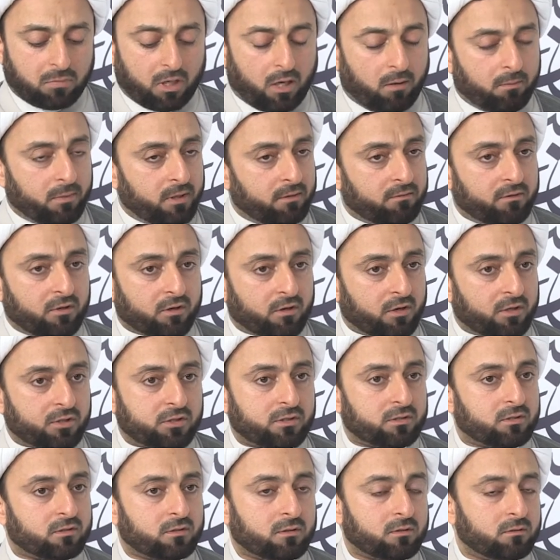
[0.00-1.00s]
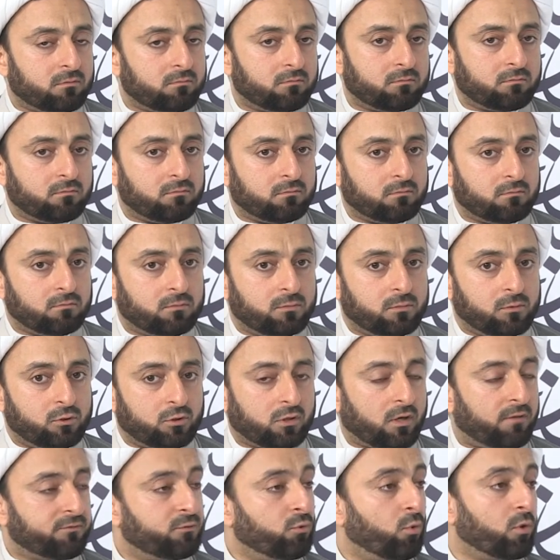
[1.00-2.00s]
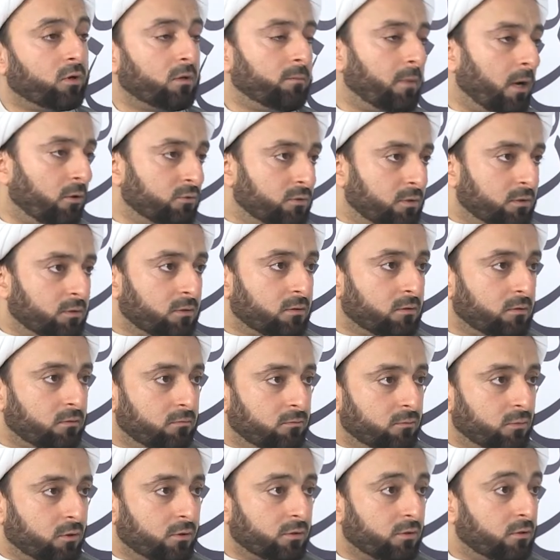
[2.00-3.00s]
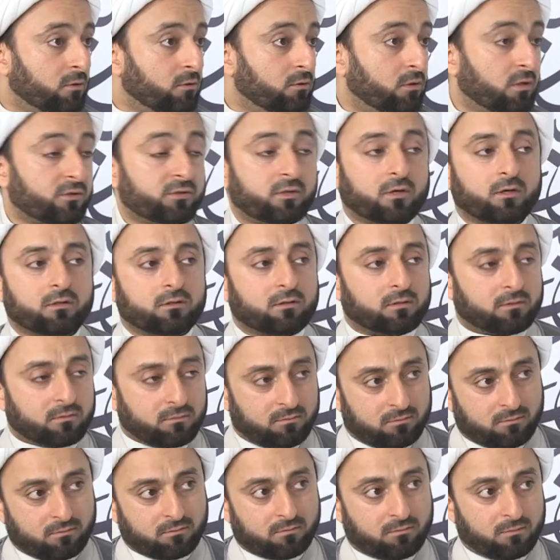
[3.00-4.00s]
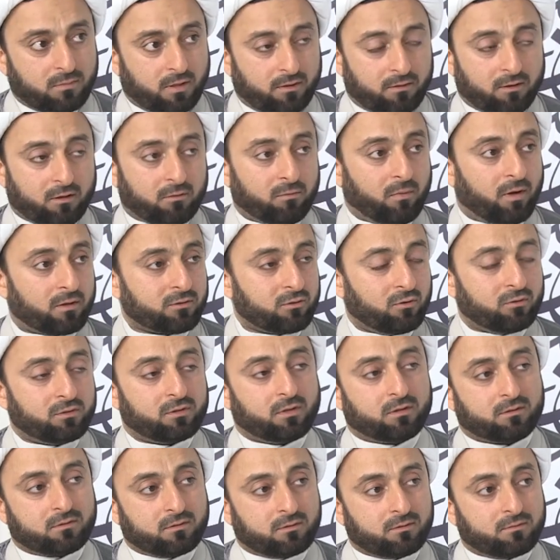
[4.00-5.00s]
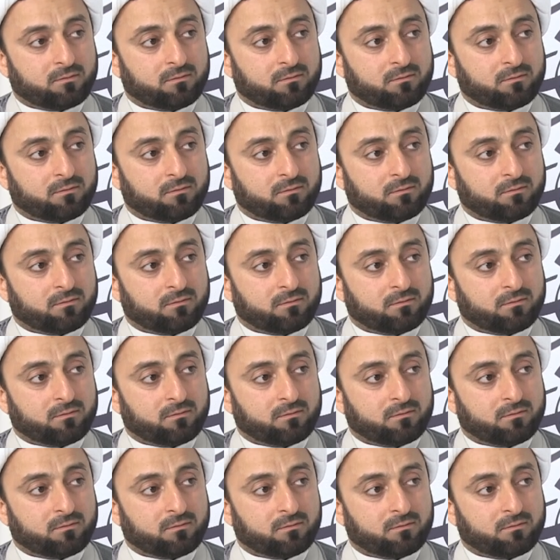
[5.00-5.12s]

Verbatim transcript: I mean, the rest, you don't have to worry about it because you're not certain that they are batil or not.